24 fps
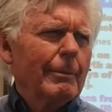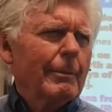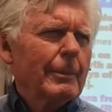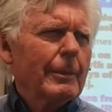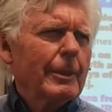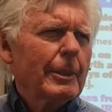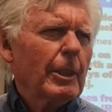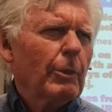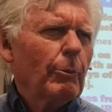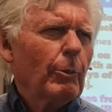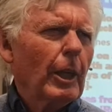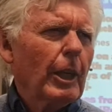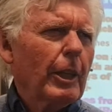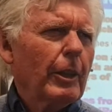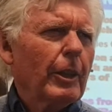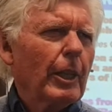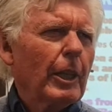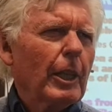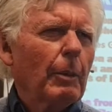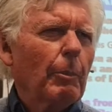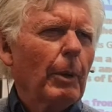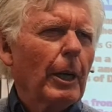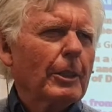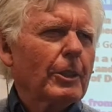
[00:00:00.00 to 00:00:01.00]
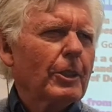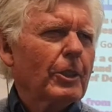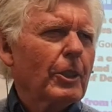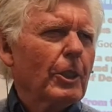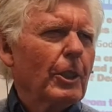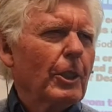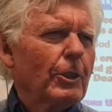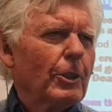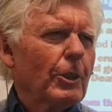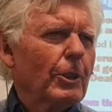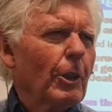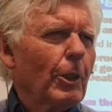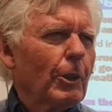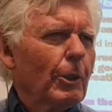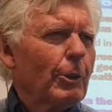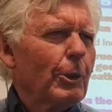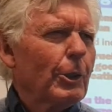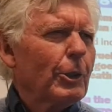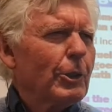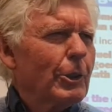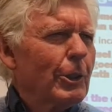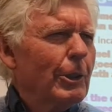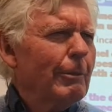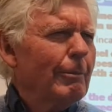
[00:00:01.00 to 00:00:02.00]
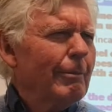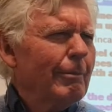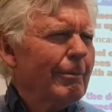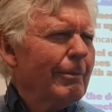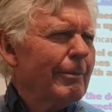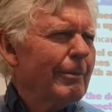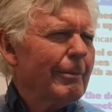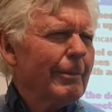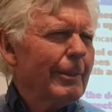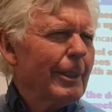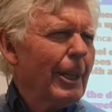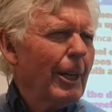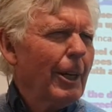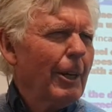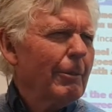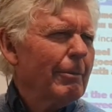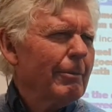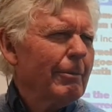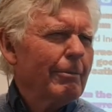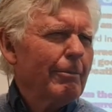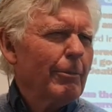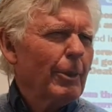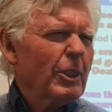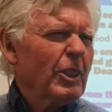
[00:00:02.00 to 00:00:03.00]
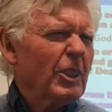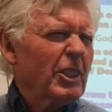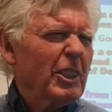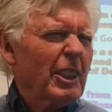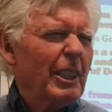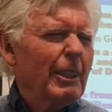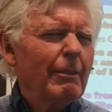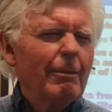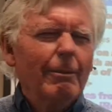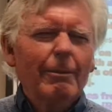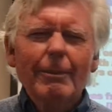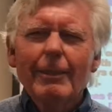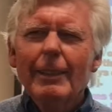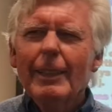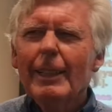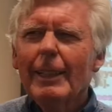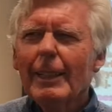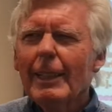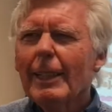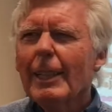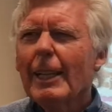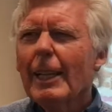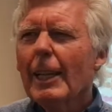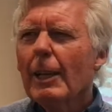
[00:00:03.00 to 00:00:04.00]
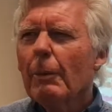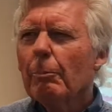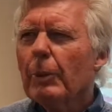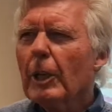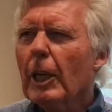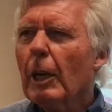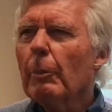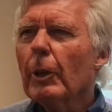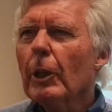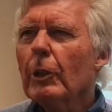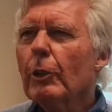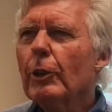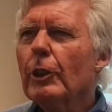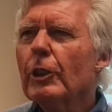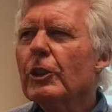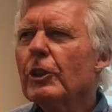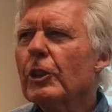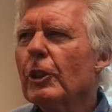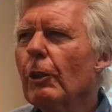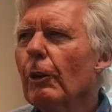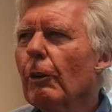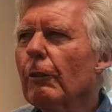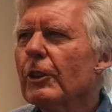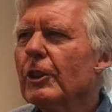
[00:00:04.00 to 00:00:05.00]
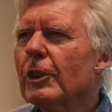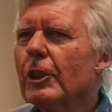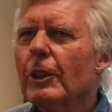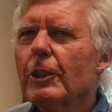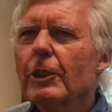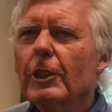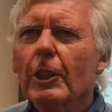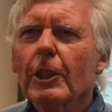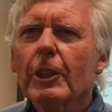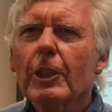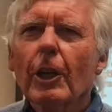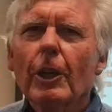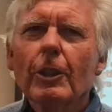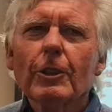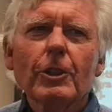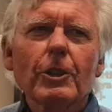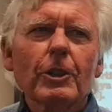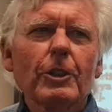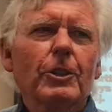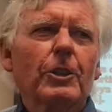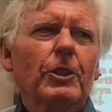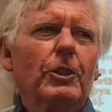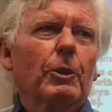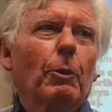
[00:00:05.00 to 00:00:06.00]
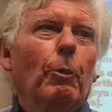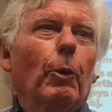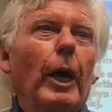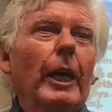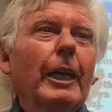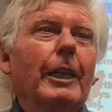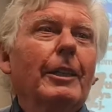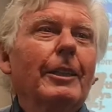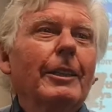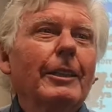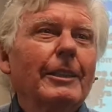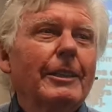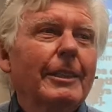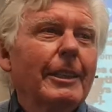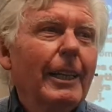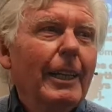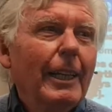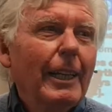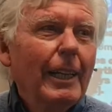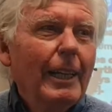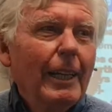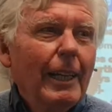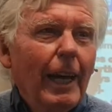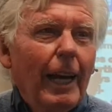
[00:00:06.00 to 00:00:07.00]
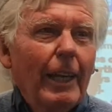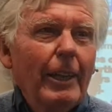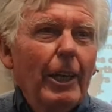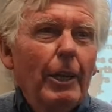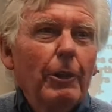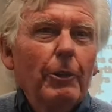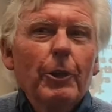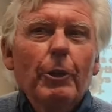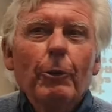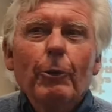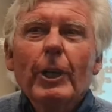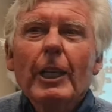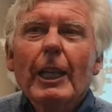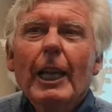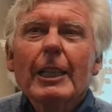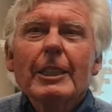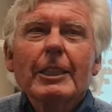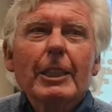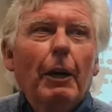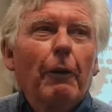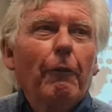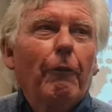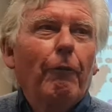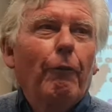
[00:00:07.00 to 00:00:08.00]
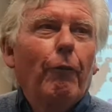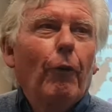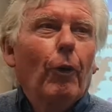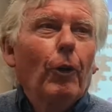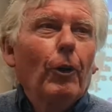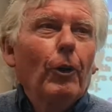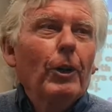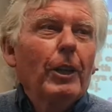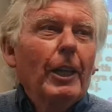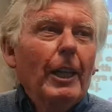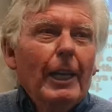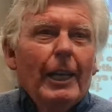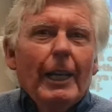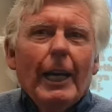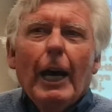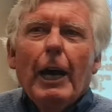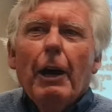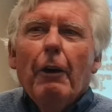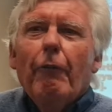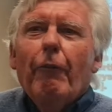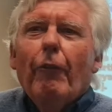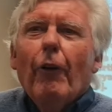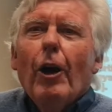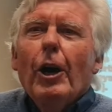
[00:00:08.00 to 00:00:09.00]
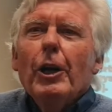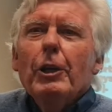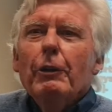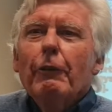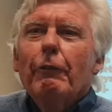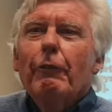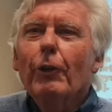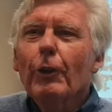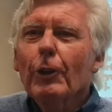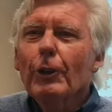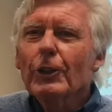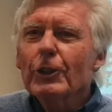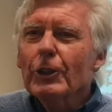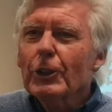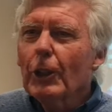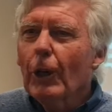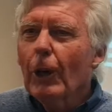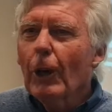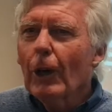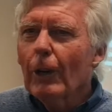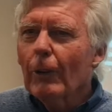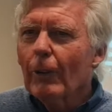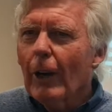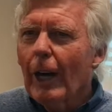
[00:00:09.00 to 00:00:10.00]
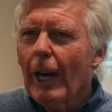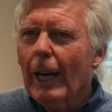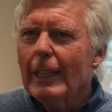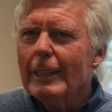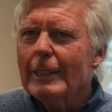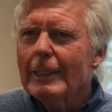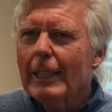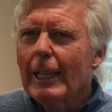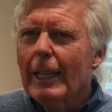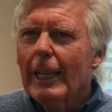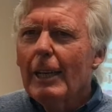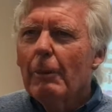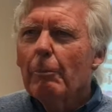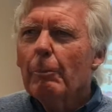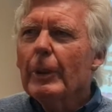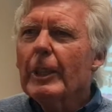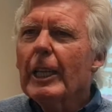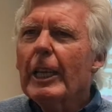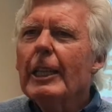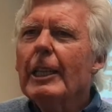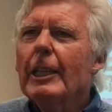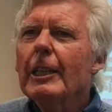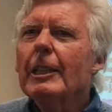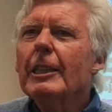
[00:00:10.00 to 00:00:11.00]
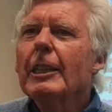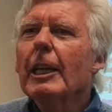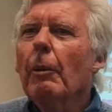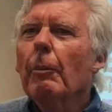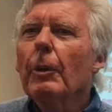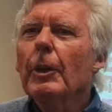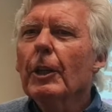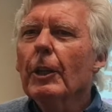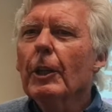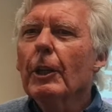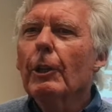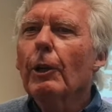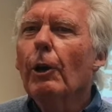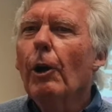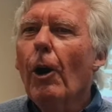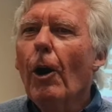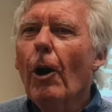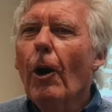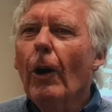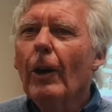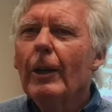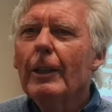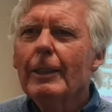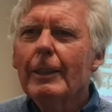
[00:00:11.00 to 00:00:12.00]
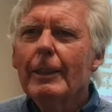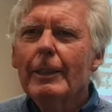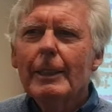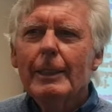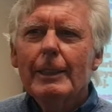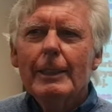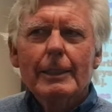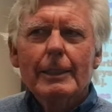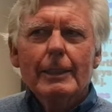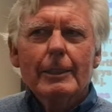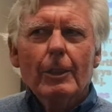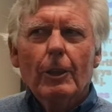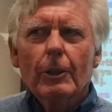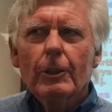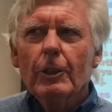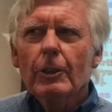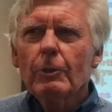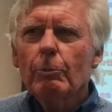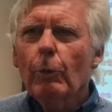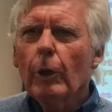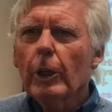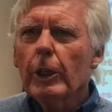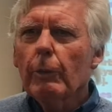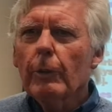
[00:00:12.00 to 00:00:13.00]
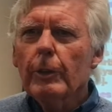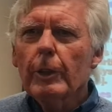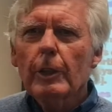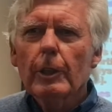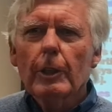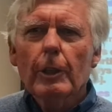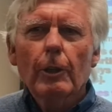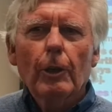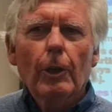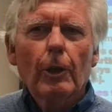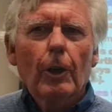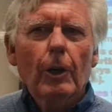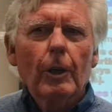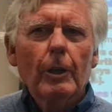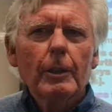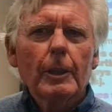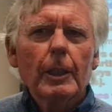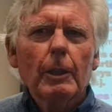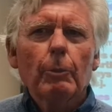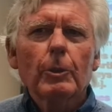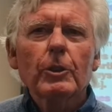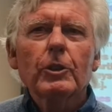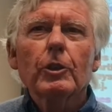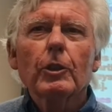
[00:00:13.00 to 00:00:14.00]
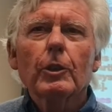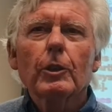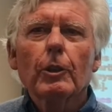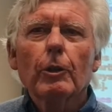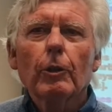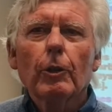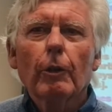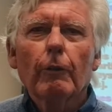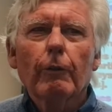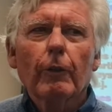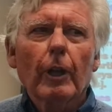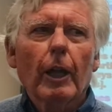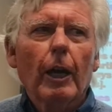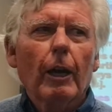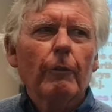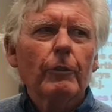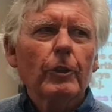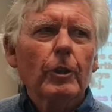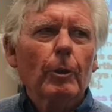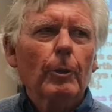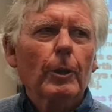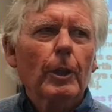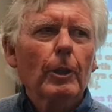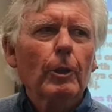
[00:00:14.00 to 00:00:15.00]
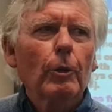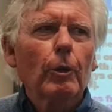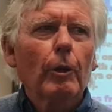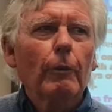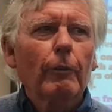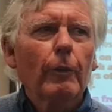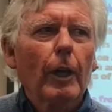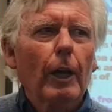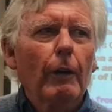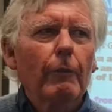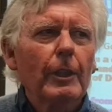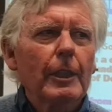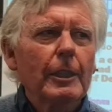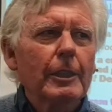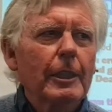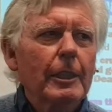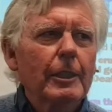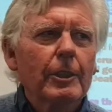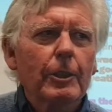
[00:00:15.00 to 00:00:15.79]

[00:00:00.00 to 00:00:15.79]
No. Didn't really think about sin as a non-Christian. Mm-hmm. You know? What's sin? Become a Christian, all of a sudden your conscience is awakened. And then you realize how far you fall short, right? But then you can come under the law. God doesn't want you under the law. He wants you the law of love. You know what the law of love is?